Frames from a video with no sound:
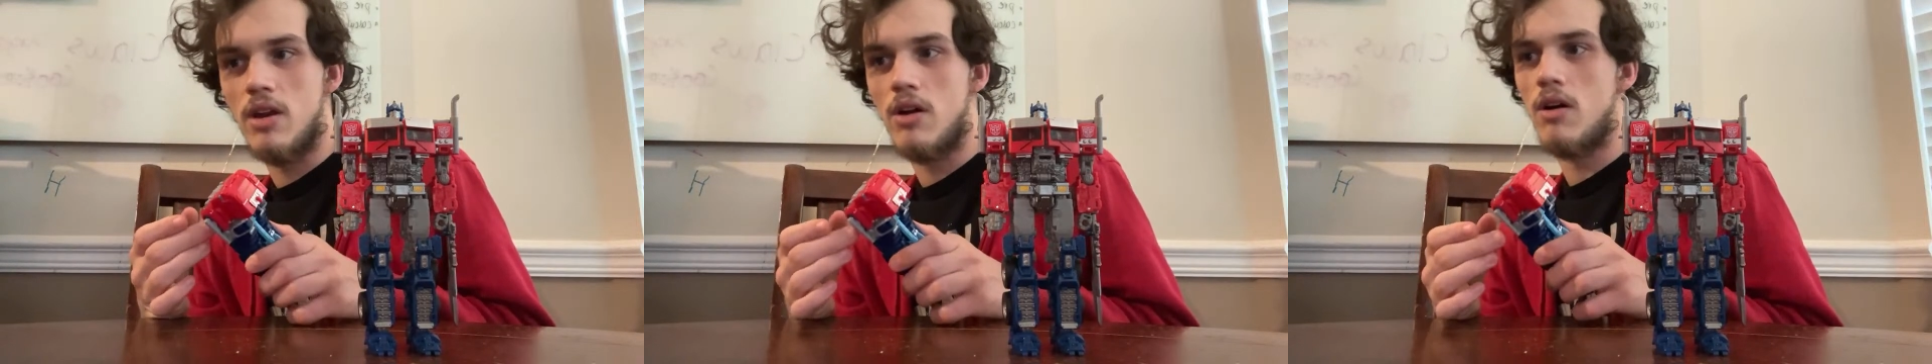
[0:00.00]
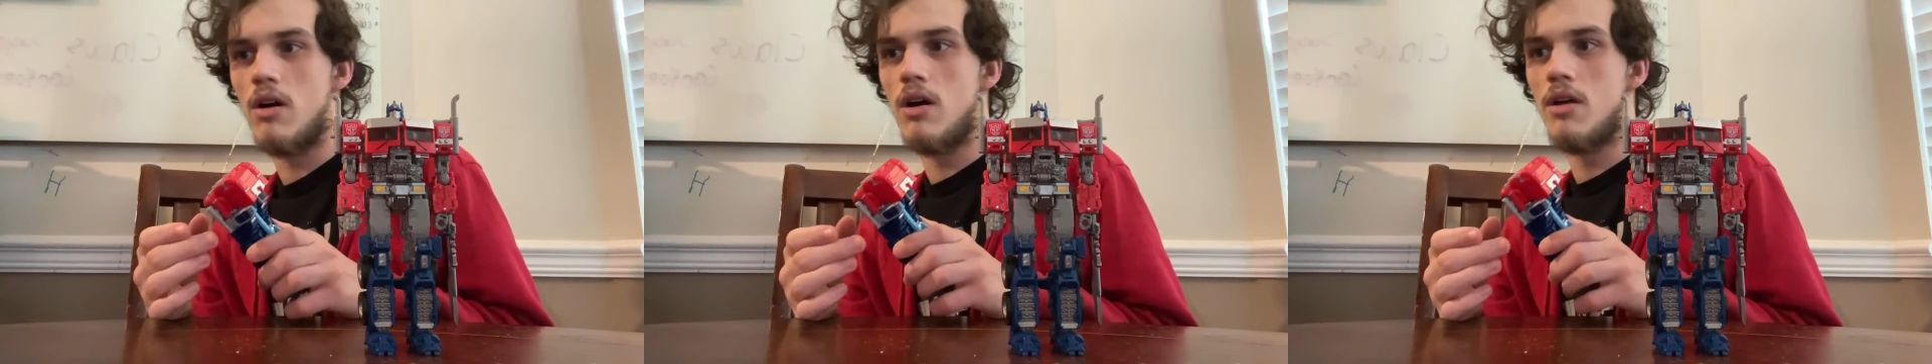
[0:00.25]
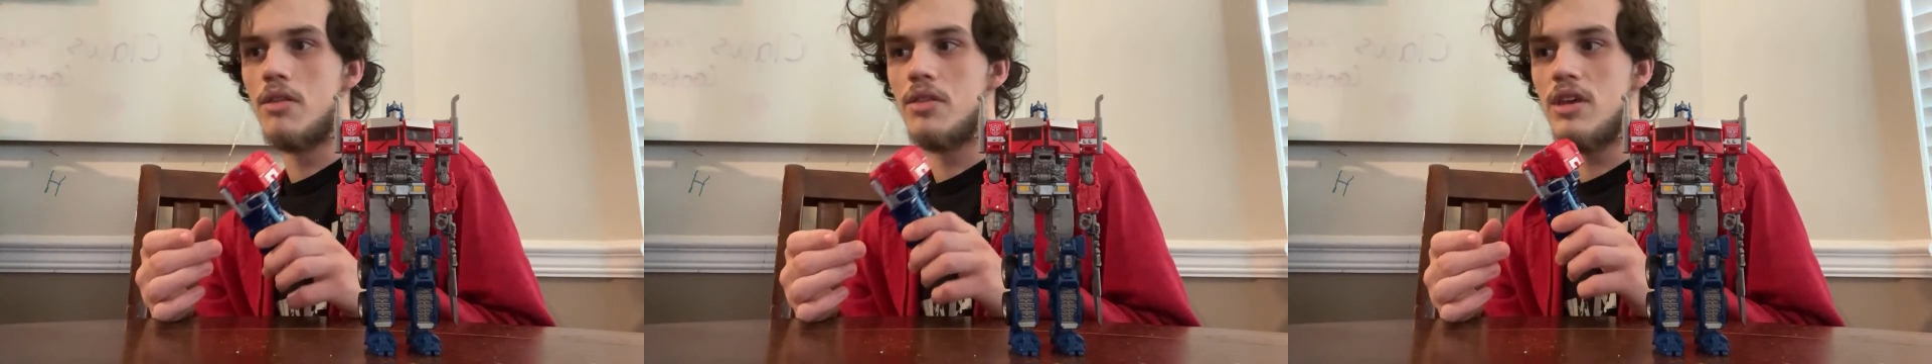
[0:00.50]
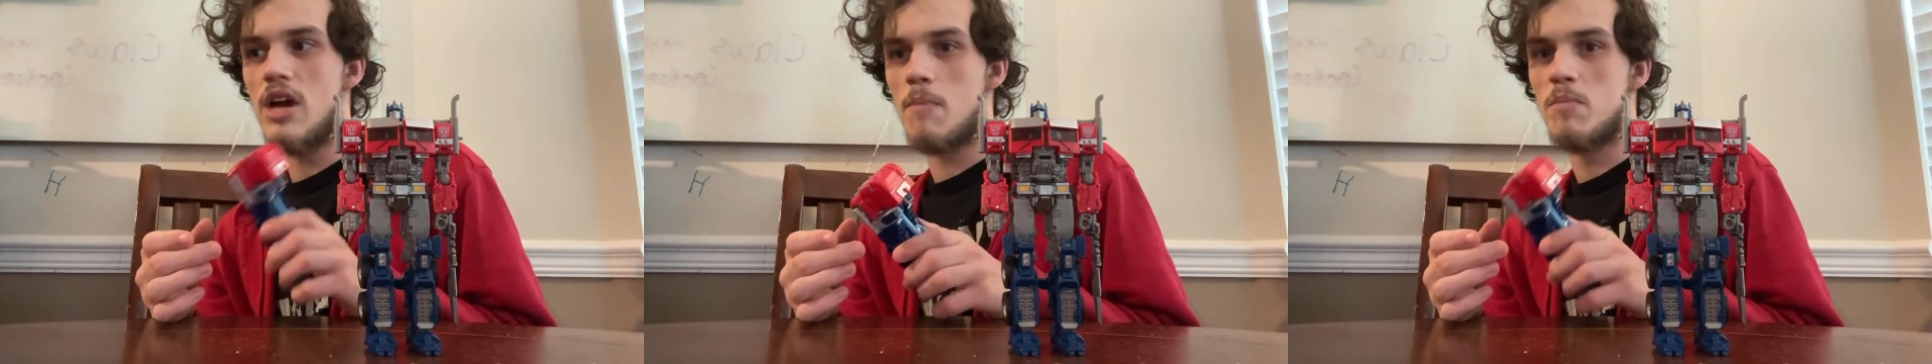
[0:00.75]
on
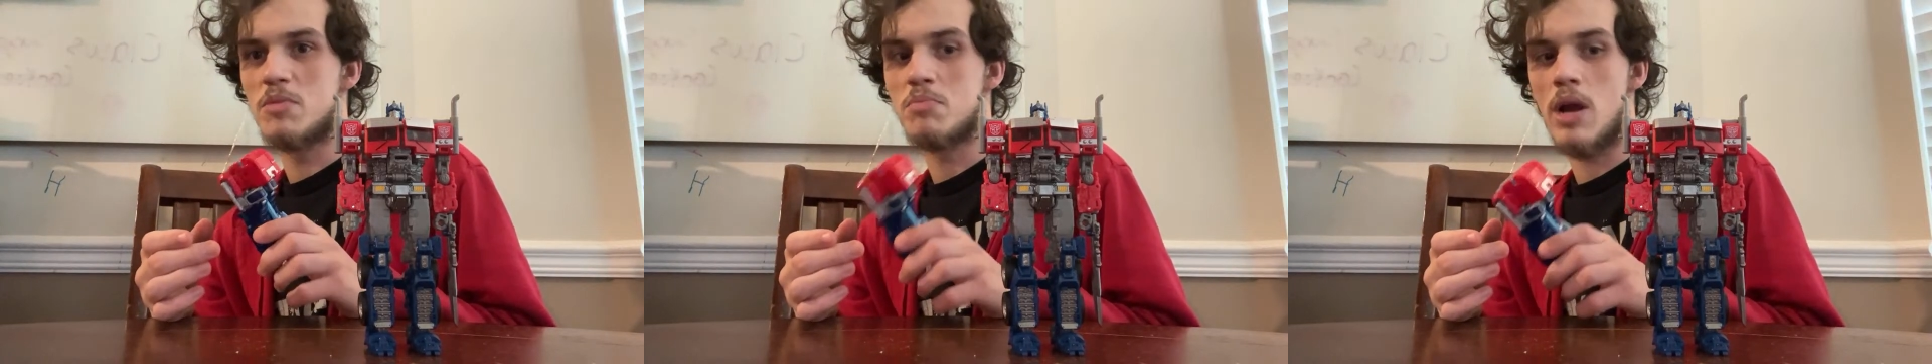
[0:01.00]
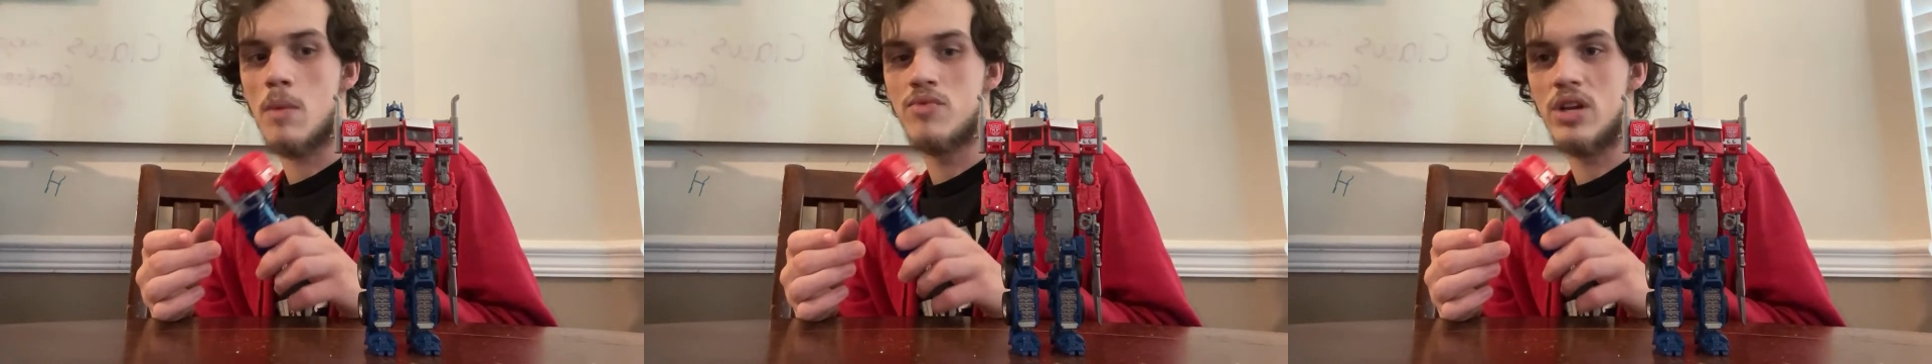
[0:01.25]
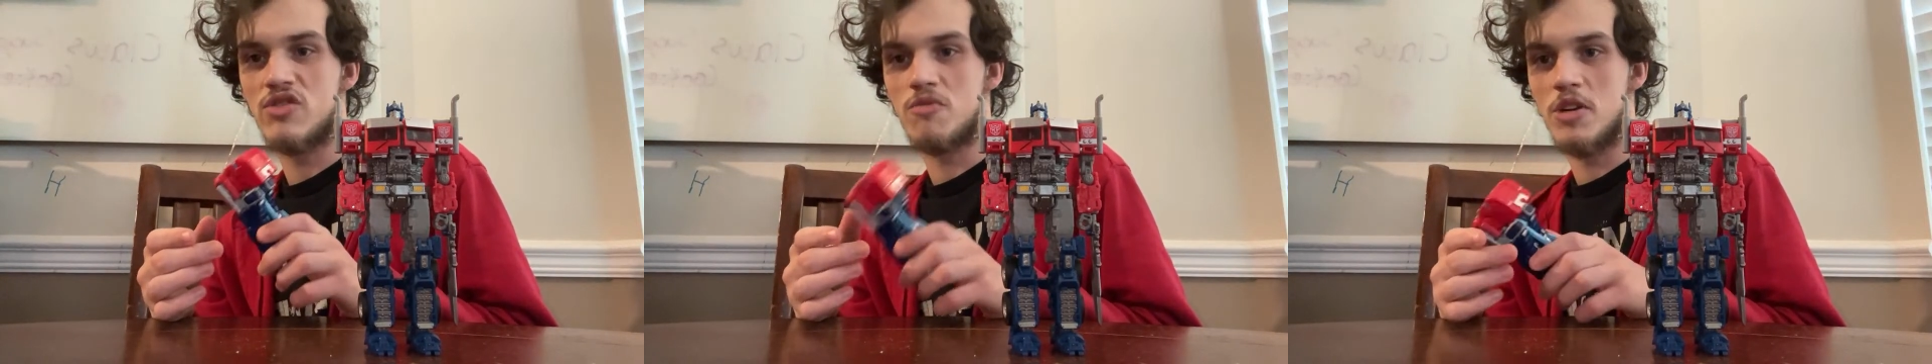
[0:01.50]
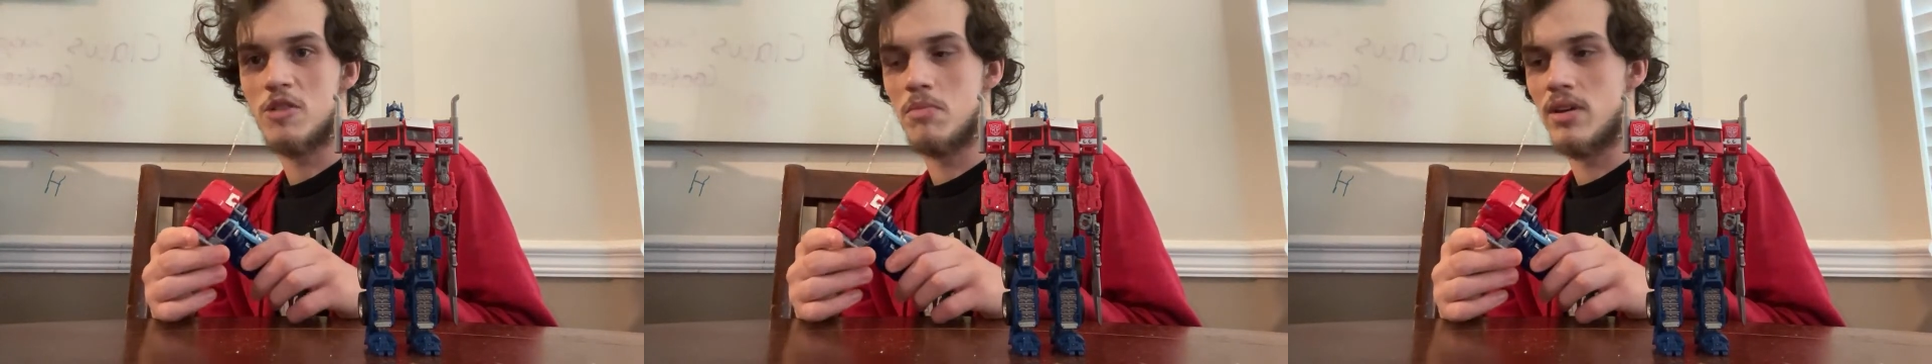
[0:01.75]
the Optimus Prime
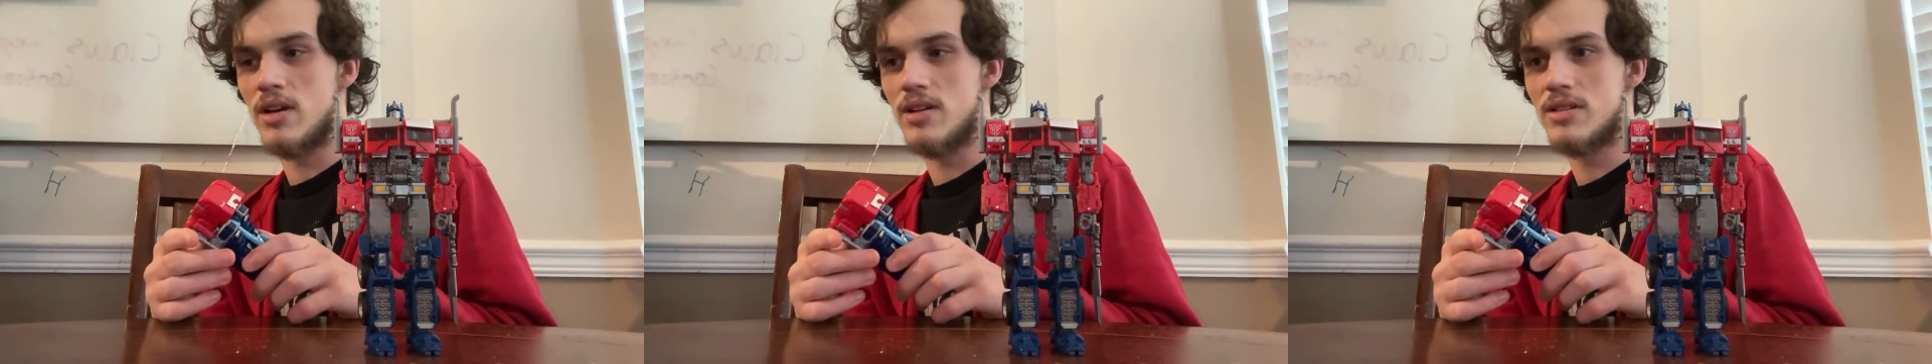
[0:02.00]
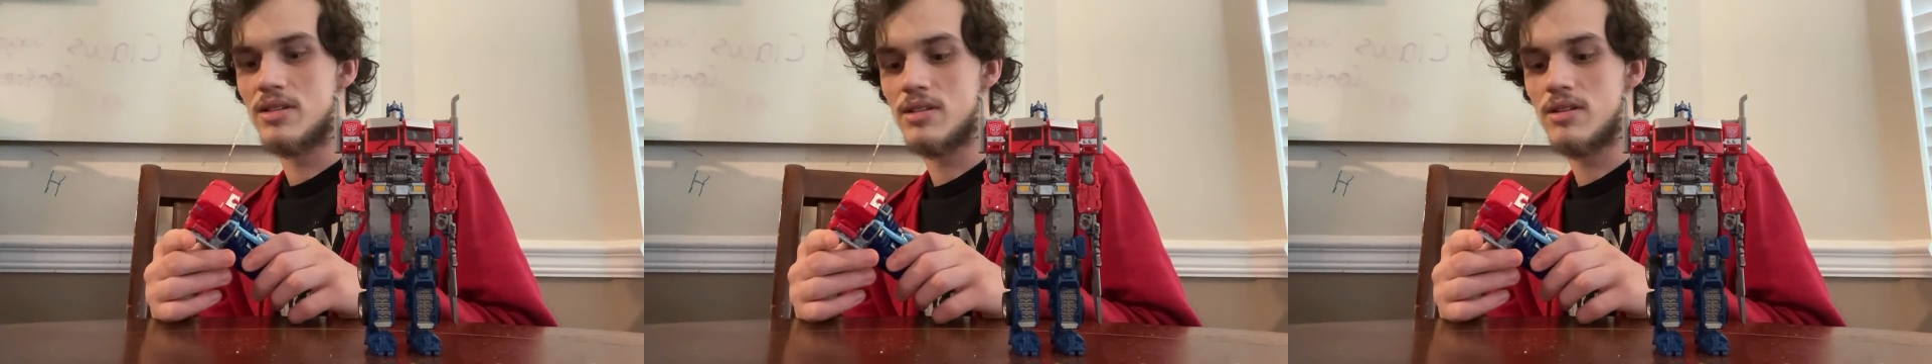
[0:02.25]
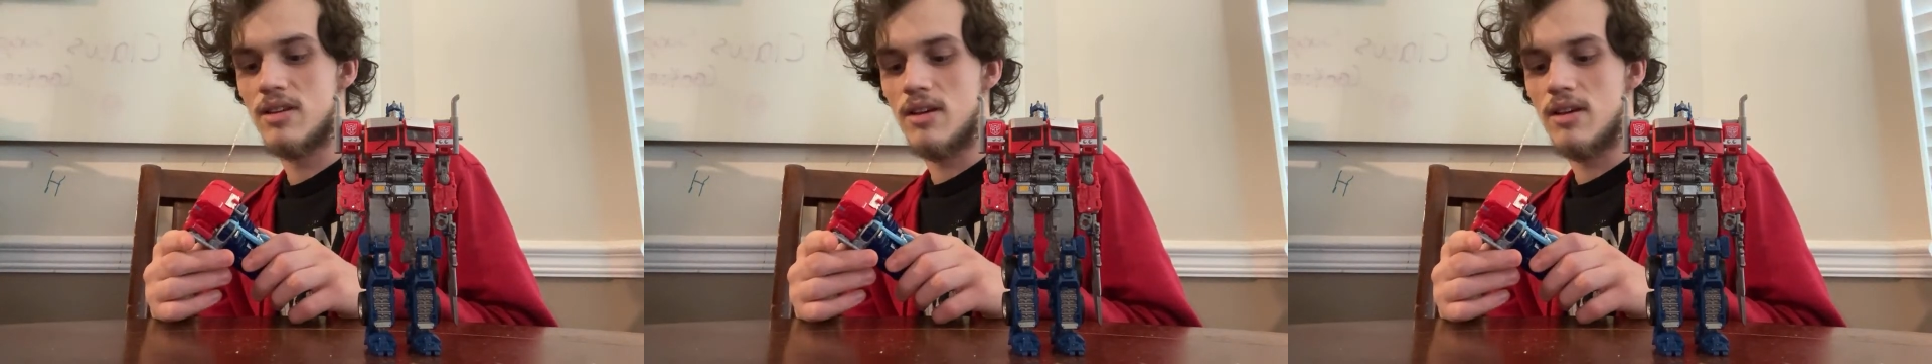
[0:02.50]
transformation, because